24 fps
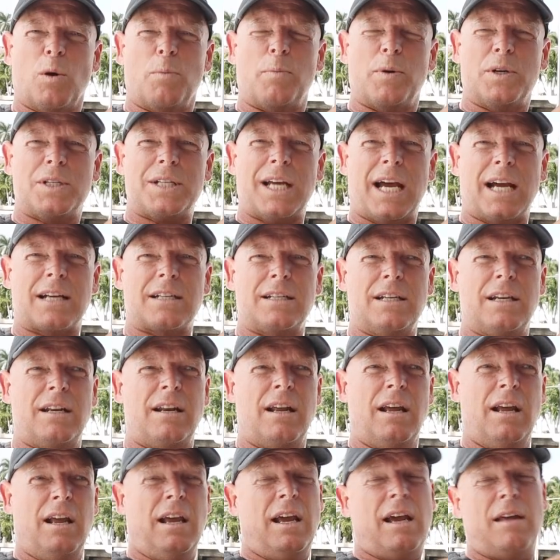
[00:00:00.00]
protected
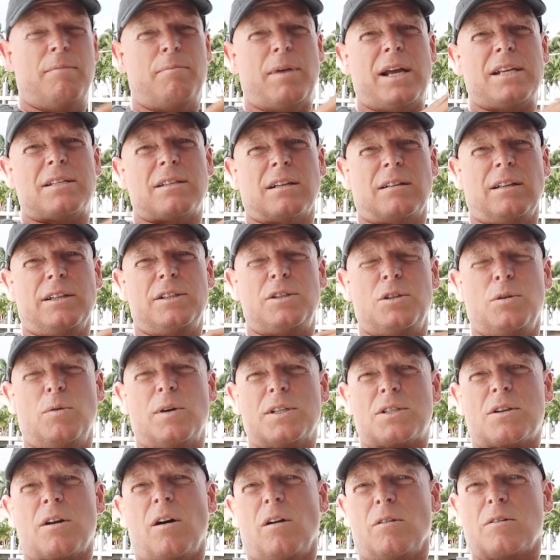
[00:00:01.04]
and basically do
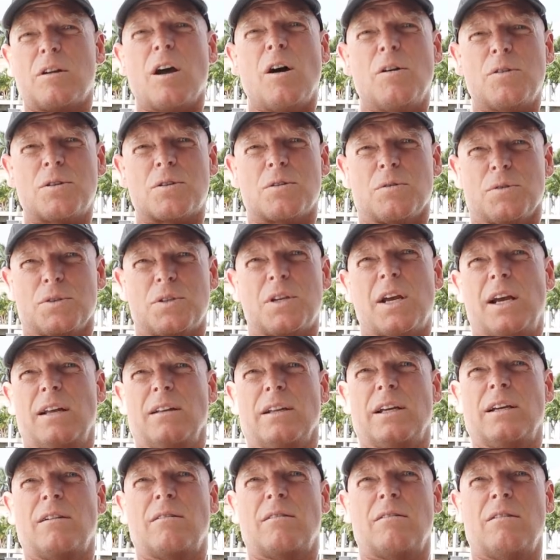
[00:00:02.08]
what's called coastal
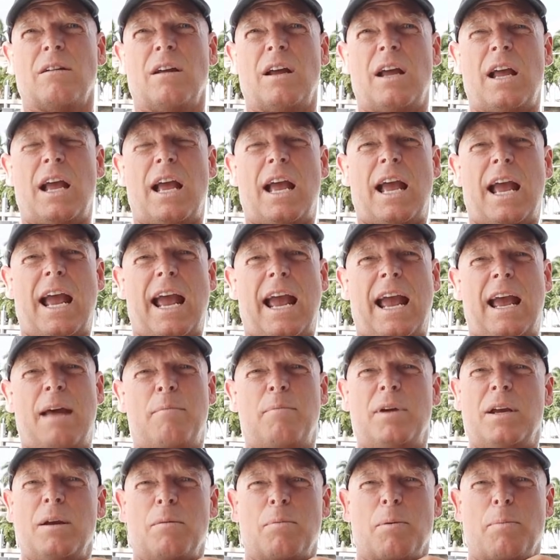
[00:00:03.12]
sailing and
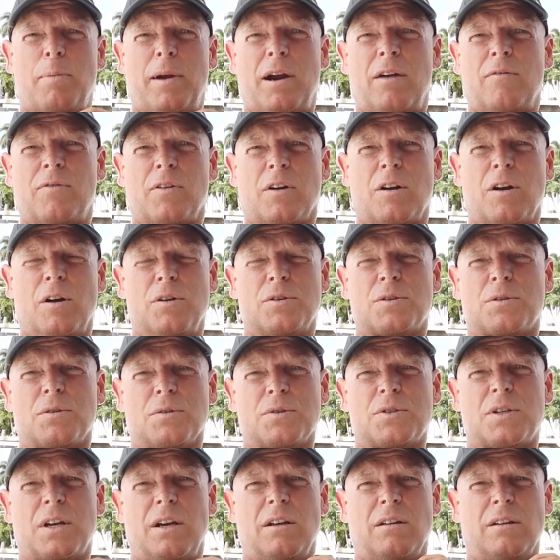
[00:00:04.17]
being prepared for coastal
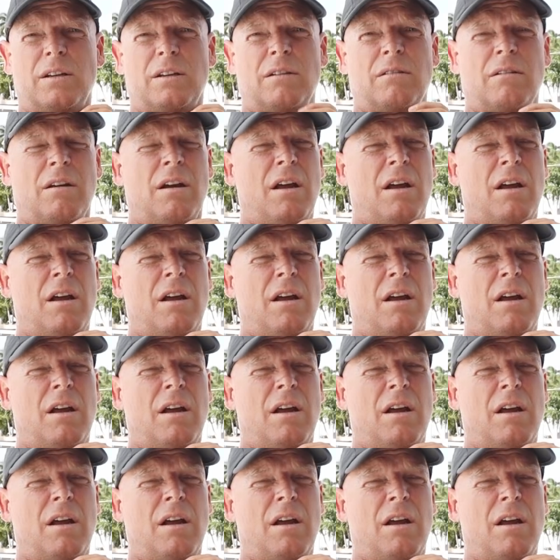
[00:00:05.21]
sailing.